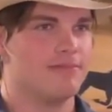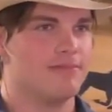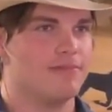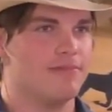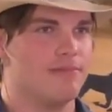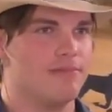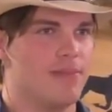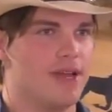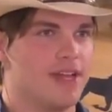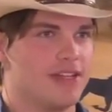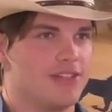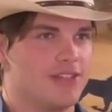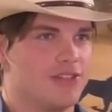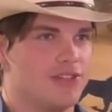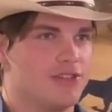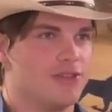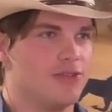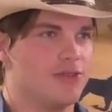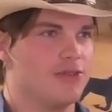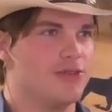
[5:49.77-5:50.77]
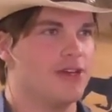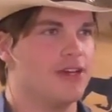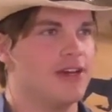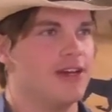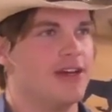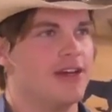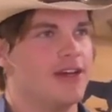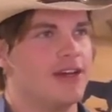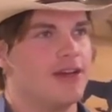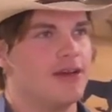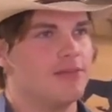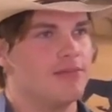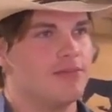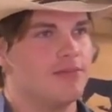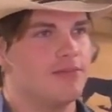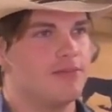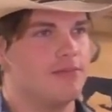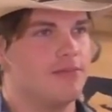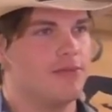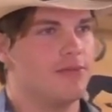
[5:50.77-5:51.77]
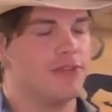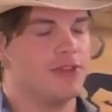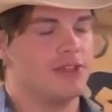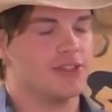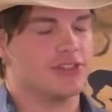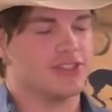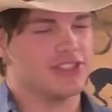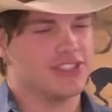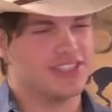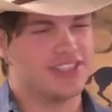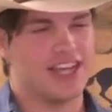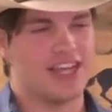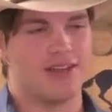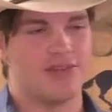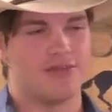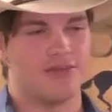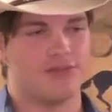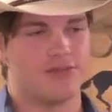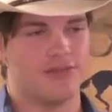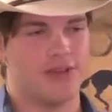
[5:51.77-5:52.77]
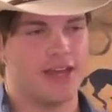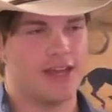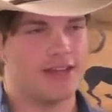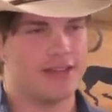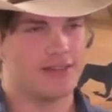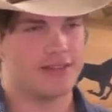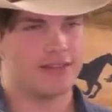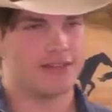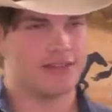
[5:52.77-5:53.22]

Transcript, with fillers: makes you feel safe, anything